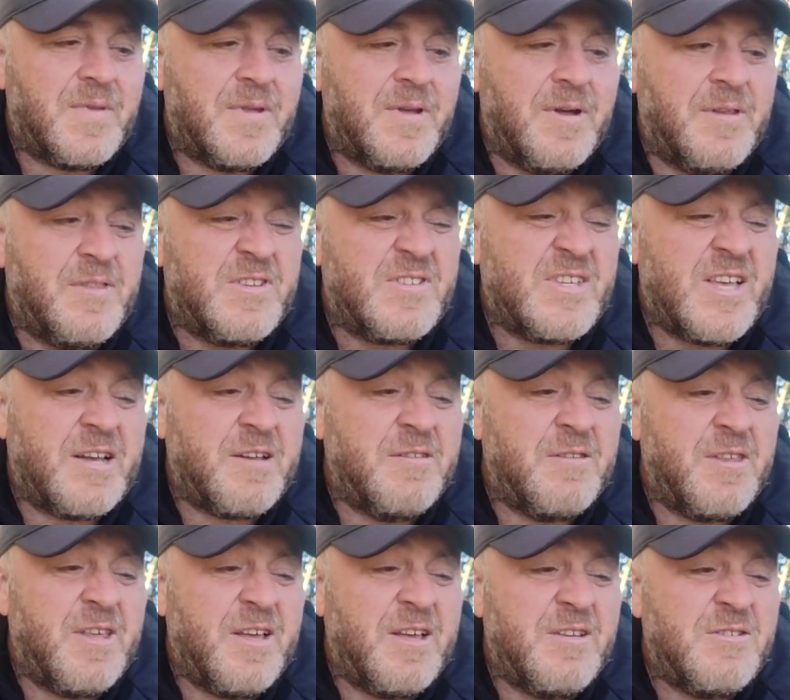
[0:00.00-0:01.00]
And the
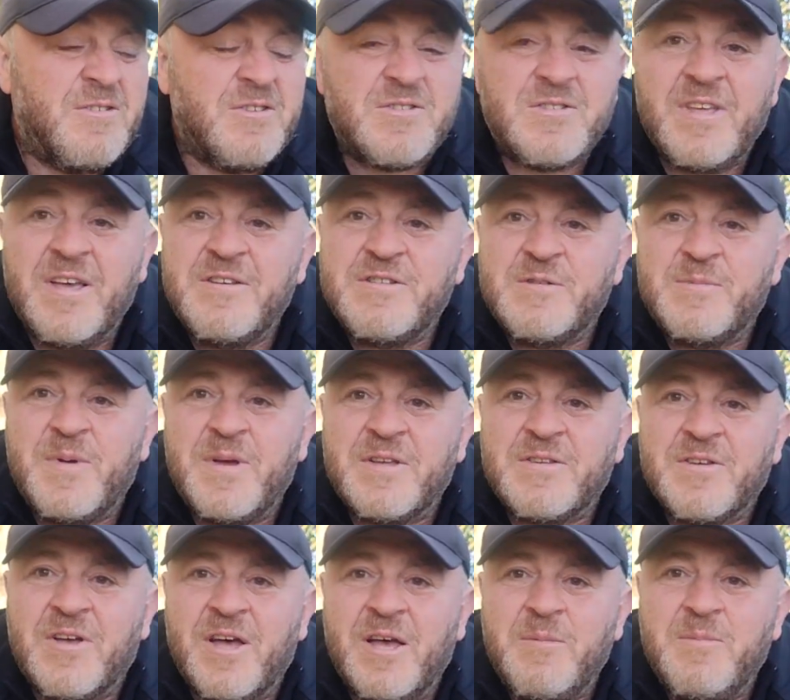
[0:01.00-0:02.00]
second thing, it just takes a bit
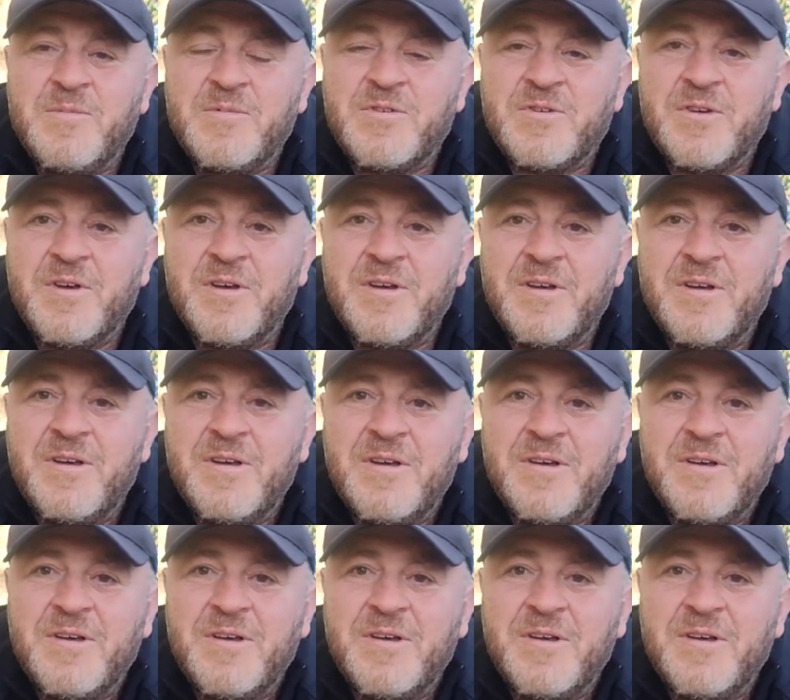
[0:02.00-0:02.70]
of time to